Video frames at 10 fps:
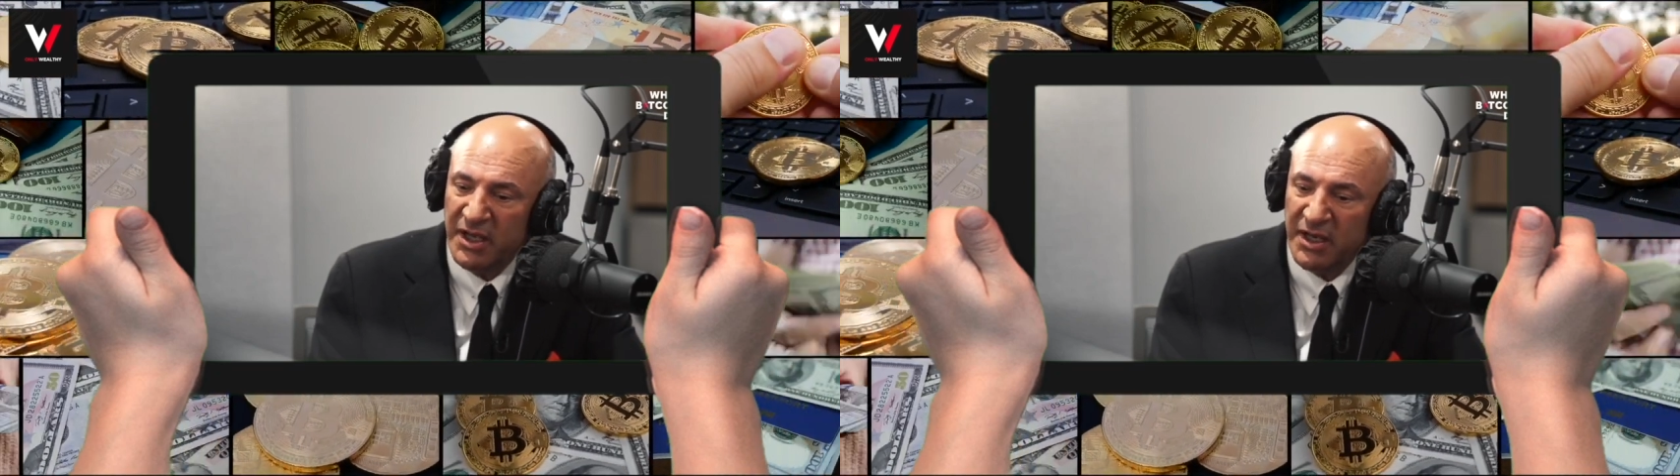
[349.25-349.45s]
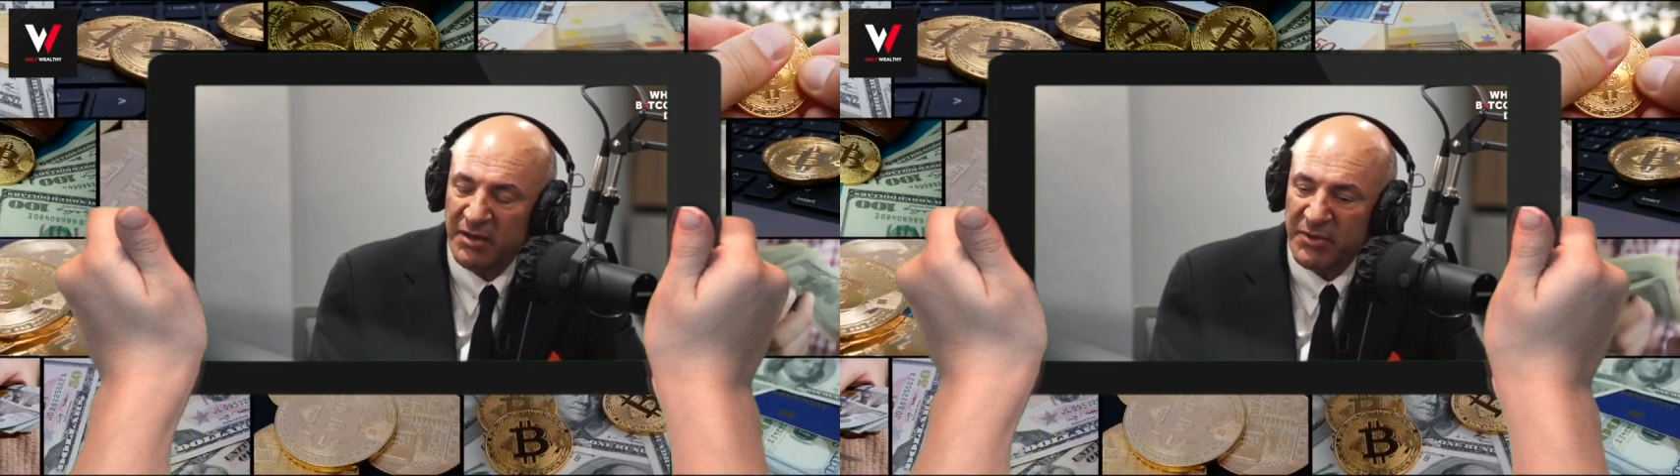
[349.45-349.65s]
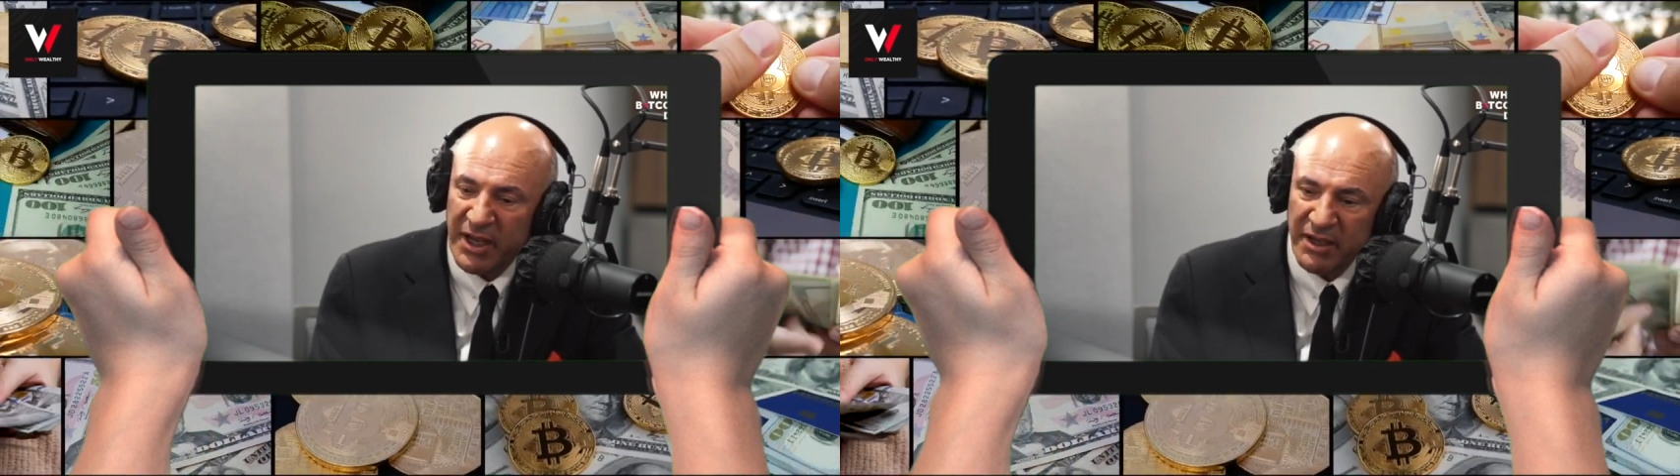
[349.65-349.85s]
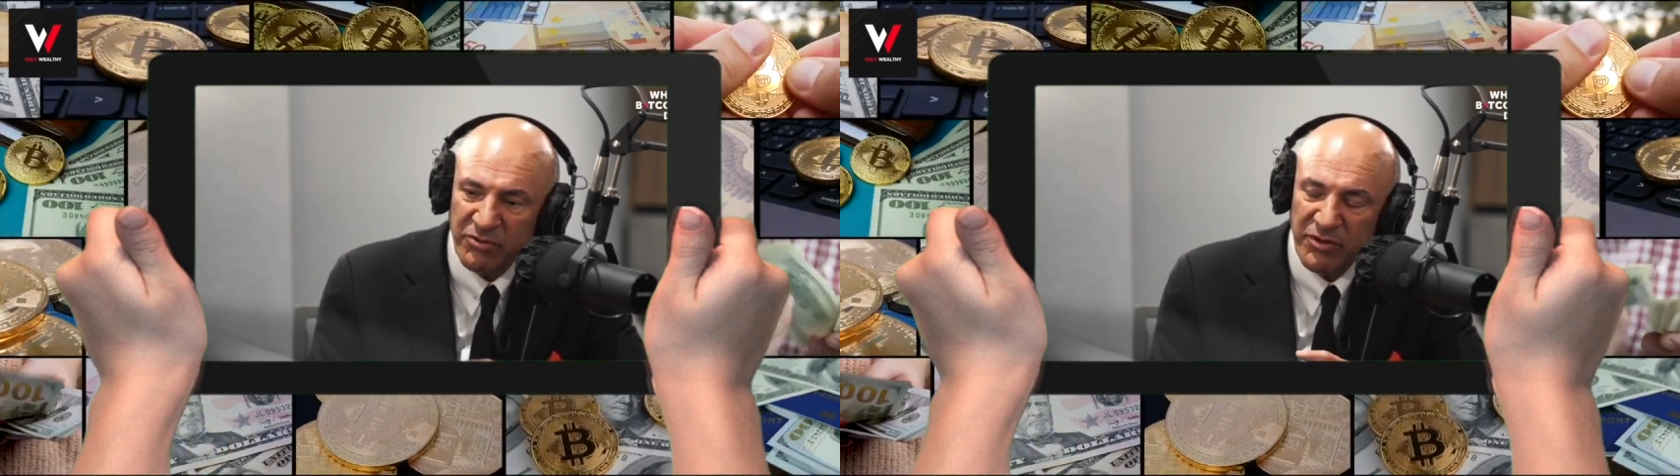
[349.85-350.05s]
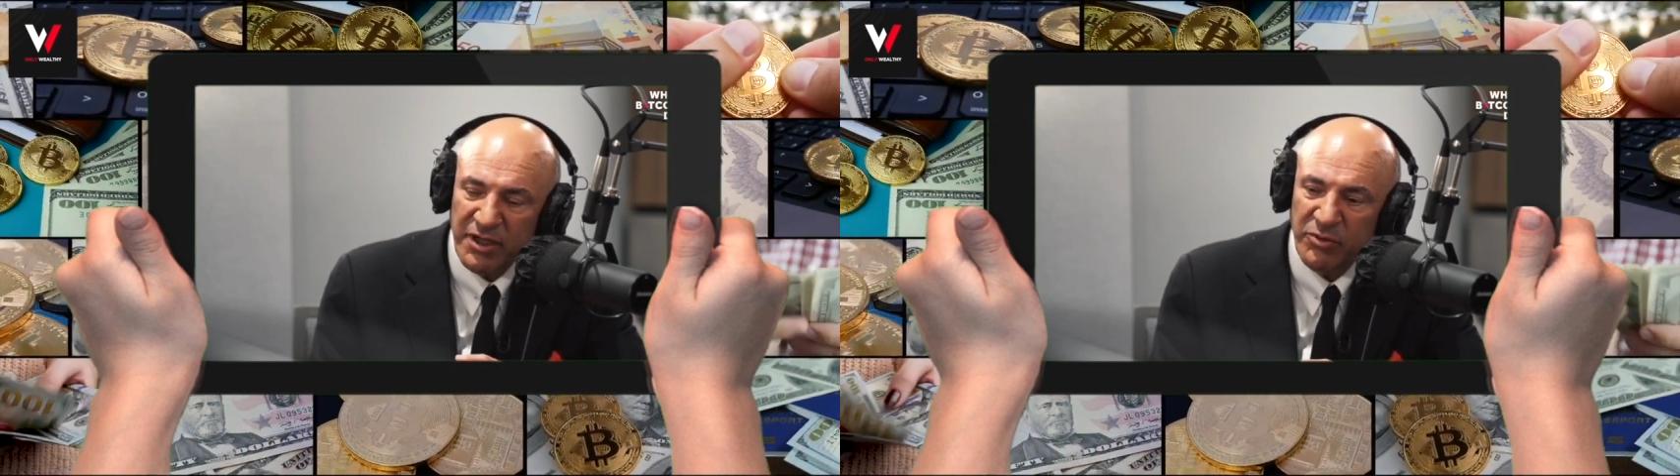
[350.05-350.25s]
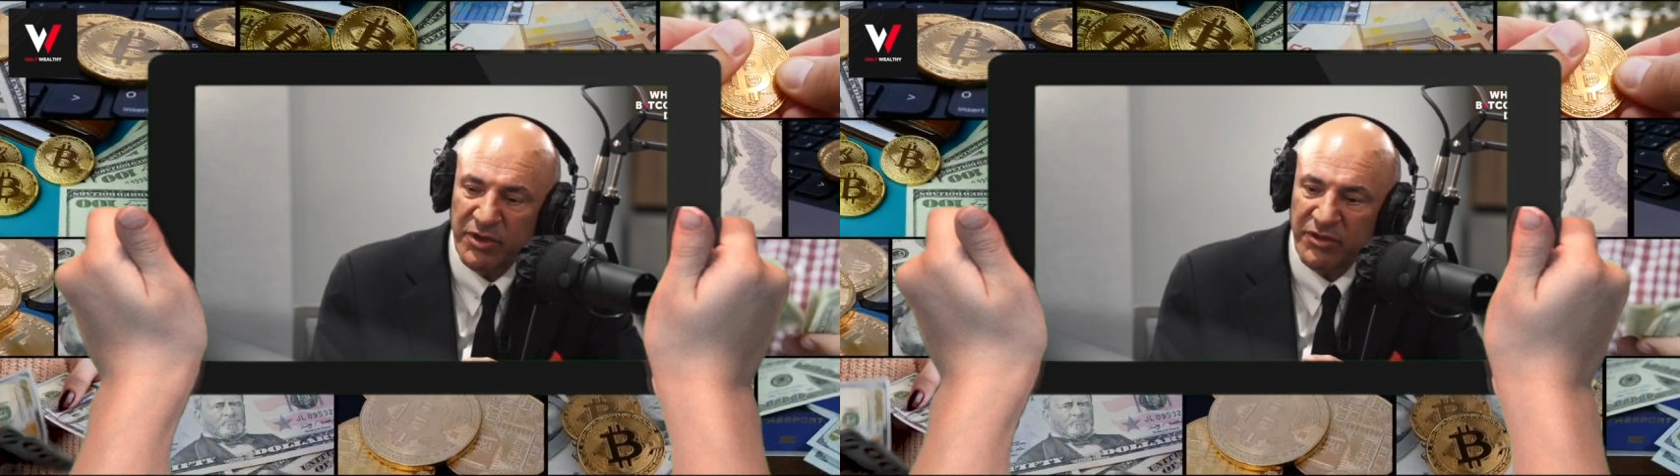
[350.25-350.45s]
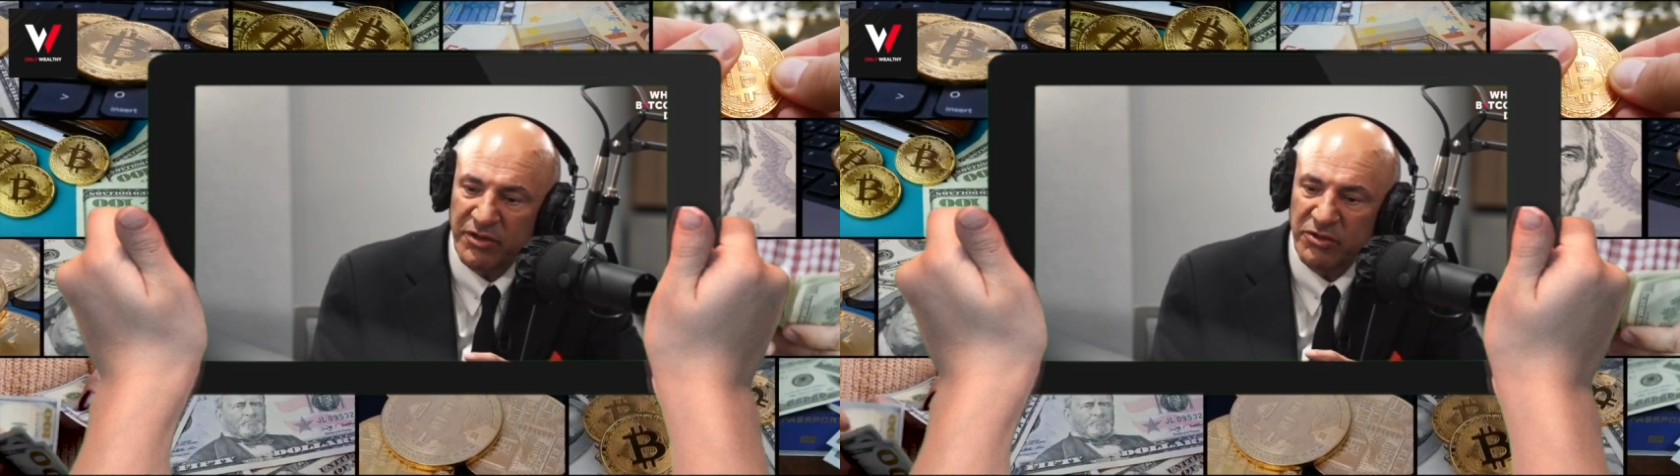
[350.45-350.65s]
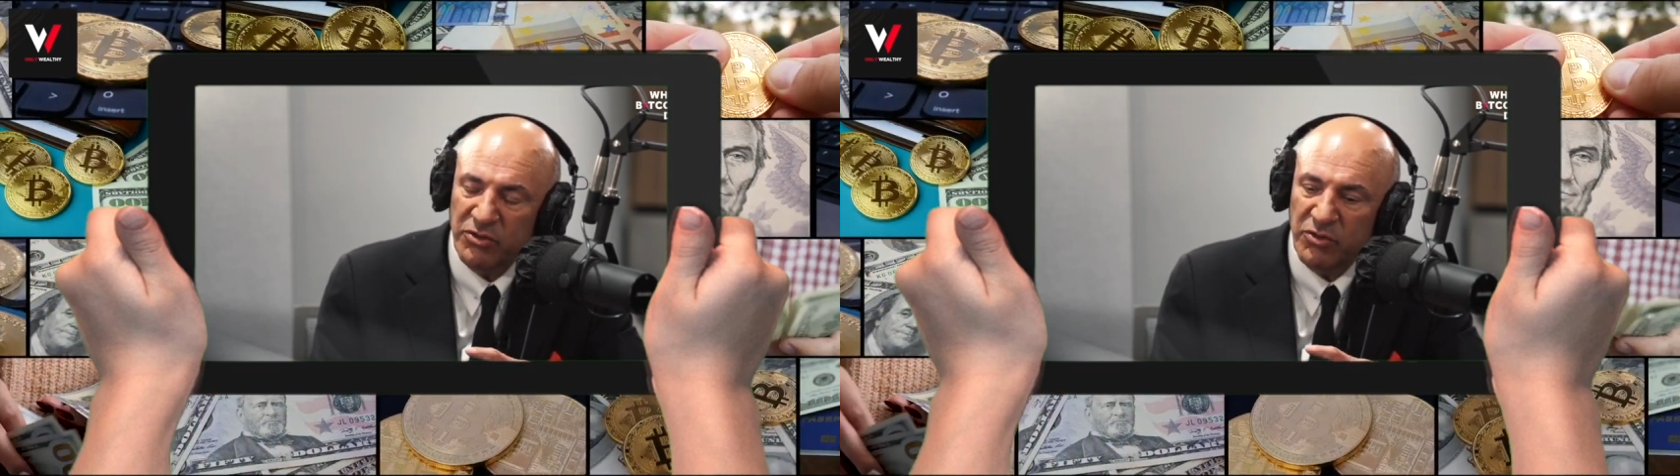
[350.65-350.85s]
But I agree with
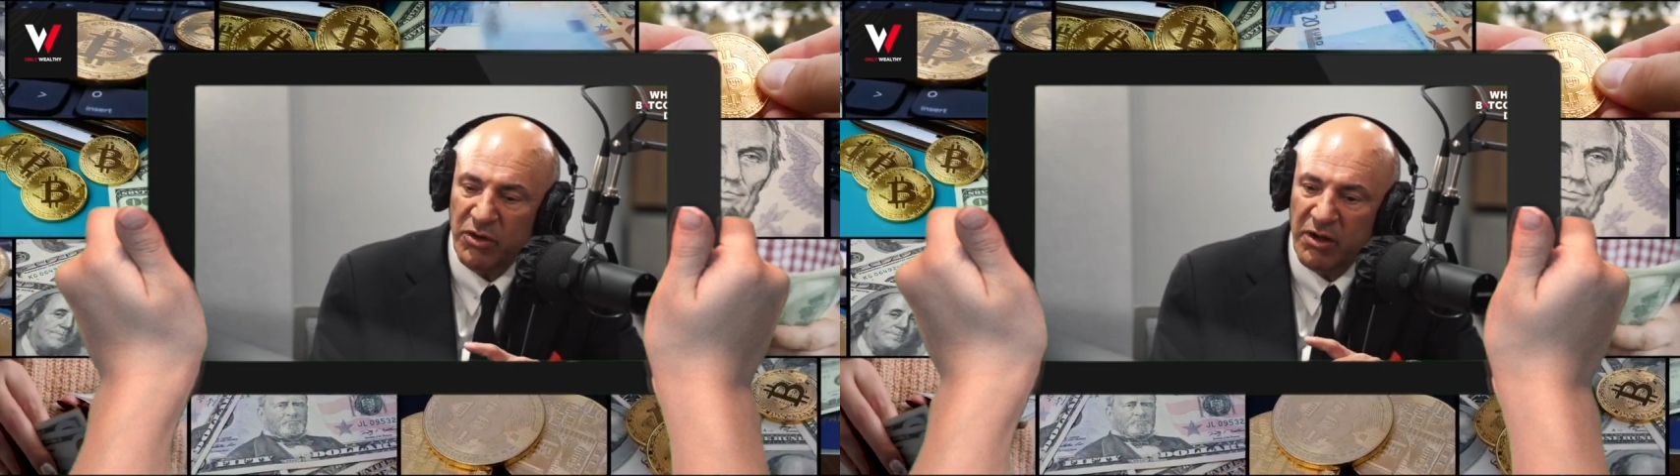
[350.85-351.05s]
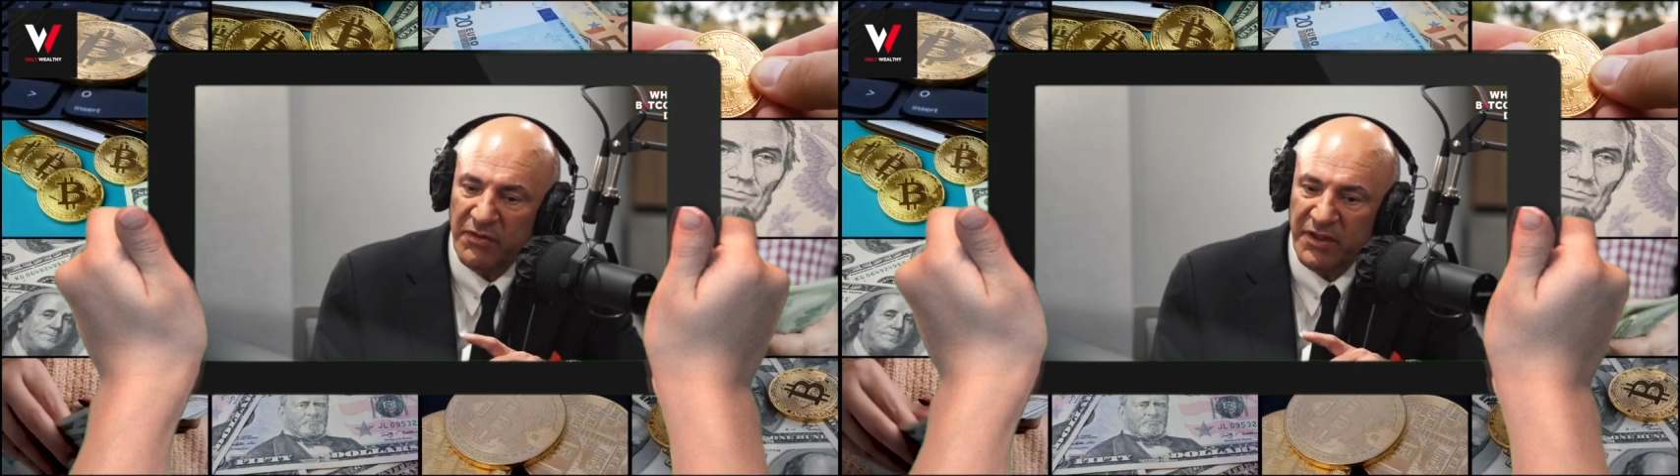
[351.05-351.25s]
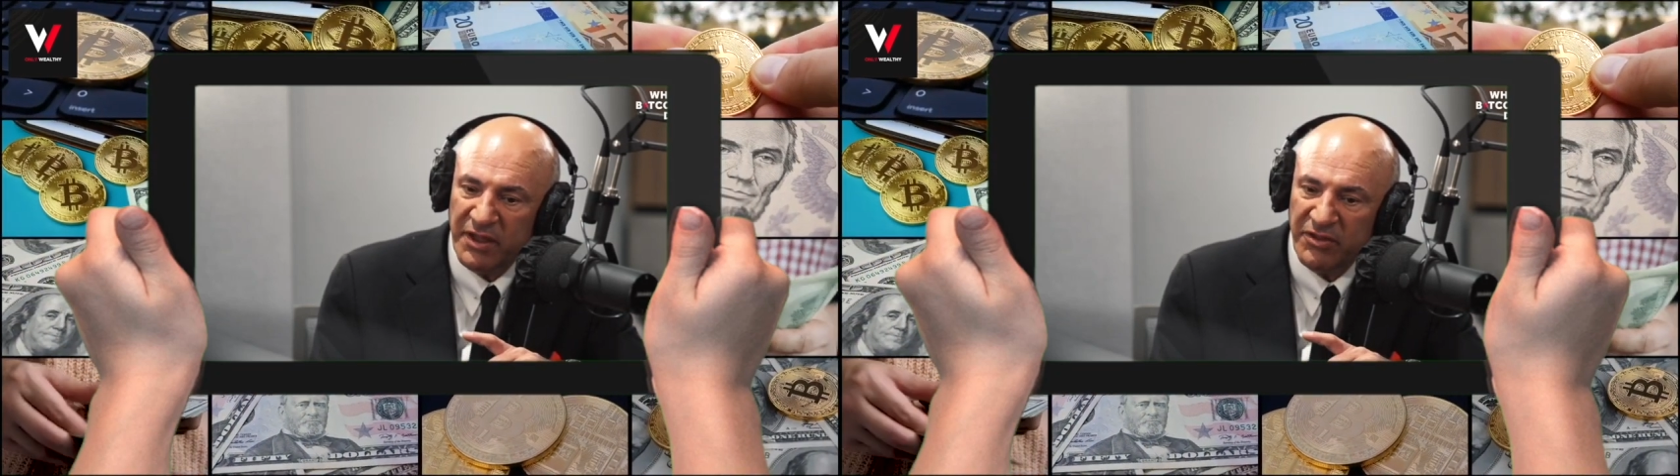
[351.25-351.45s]
you on the